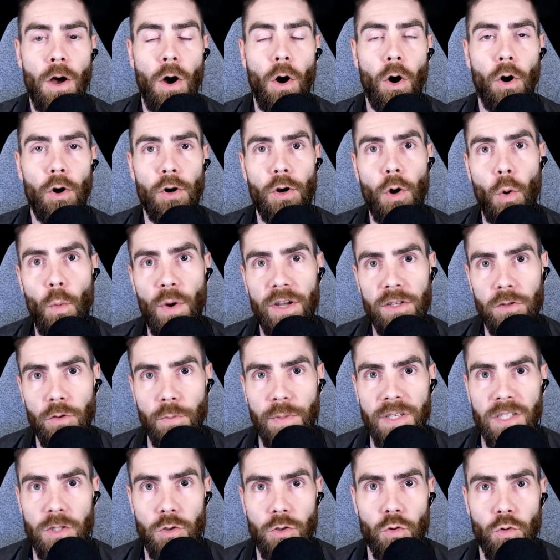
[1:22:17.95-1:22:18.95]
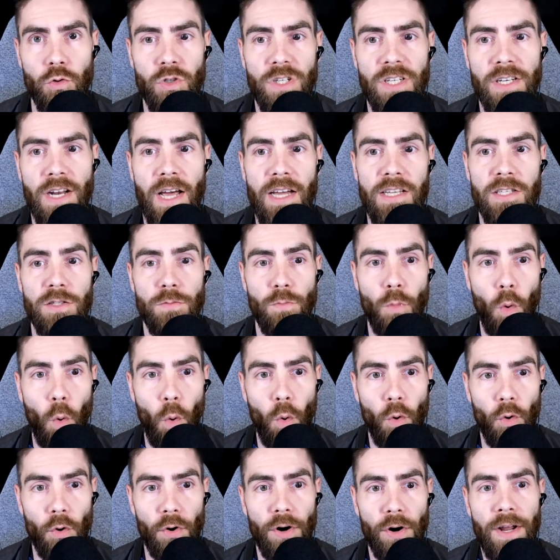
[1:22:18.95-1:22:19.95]
are going to be scrutinized
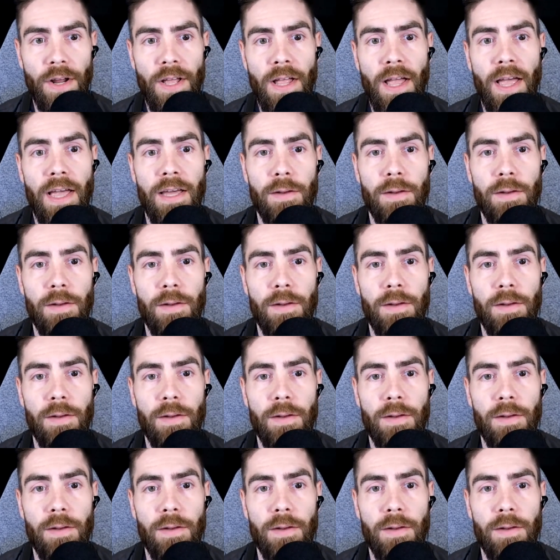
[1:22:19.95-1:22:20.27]
more